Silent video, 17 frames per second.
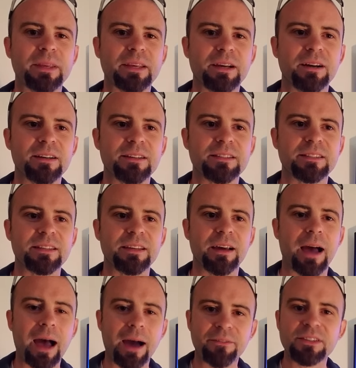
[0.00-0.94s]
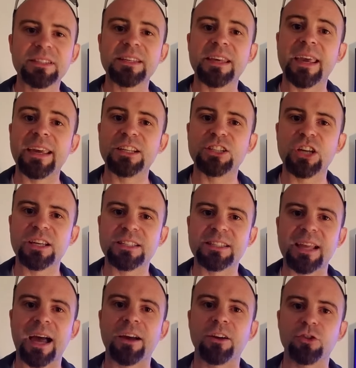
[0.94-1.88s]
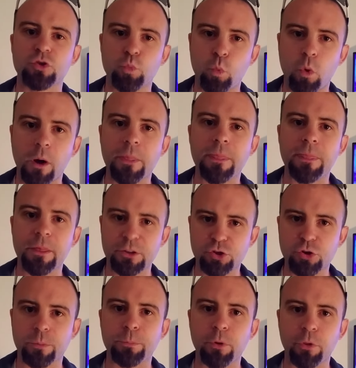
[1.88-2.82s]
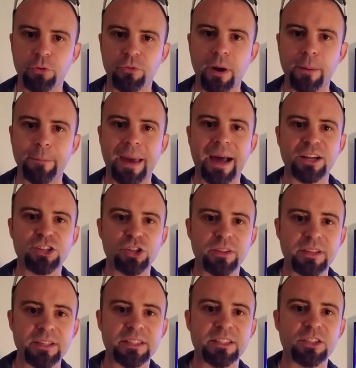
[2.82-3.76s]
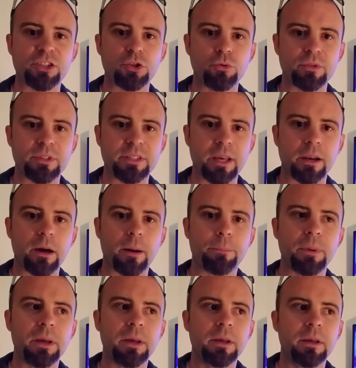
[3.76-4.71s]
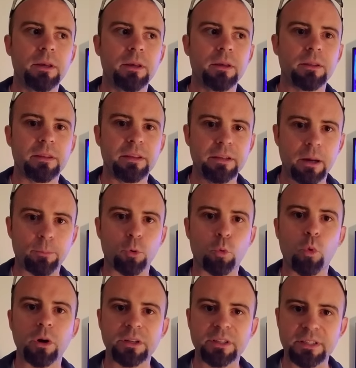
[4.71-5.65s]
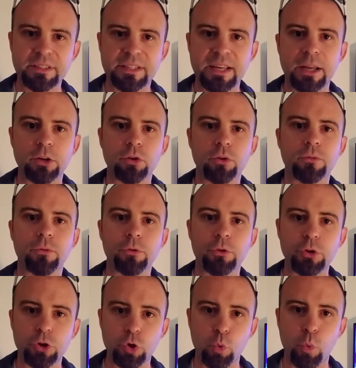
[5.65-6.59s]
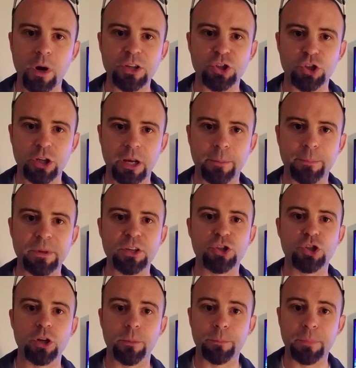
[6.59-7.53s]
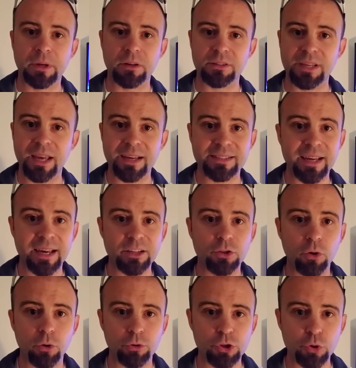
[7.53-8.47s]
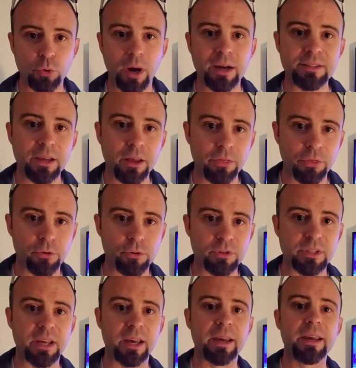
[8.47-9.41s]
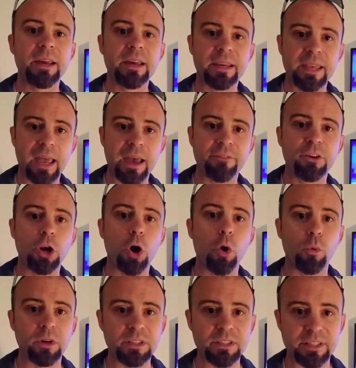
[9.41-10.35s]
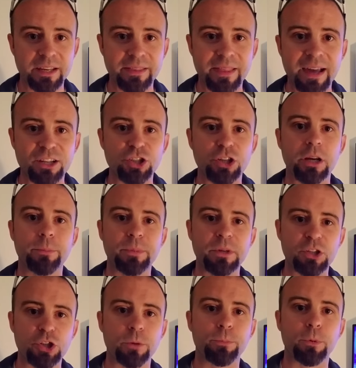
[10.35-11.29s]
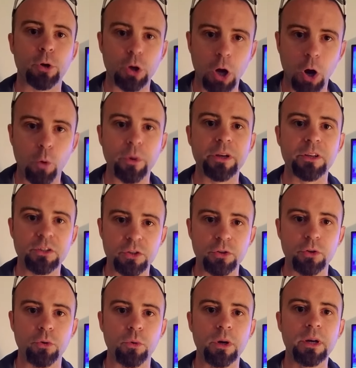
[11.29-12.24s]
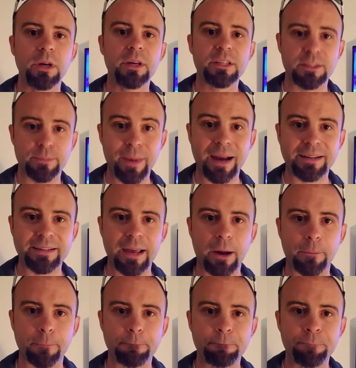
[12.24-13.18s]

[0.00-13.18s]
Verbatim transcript: because obviously AJ Styles won the triple threat match, and this is to set up the number one contender for the U.S. Championship. Because as I told you guys on Thursday, Kevin Owens and that championship are going to SmackDown.